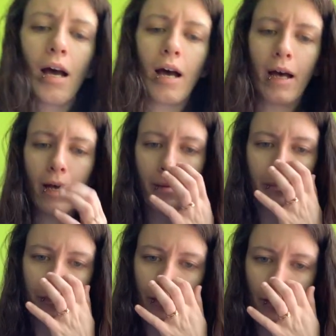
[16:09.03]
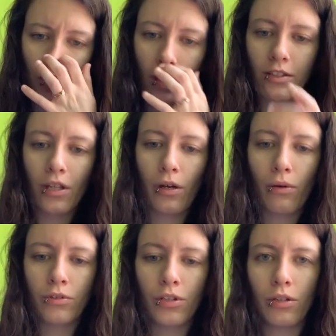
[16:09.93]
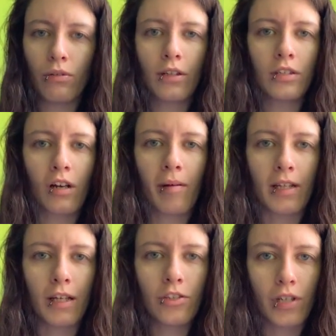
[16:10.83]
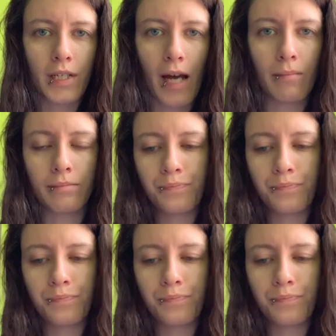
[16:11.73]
So let's talk about the history tab.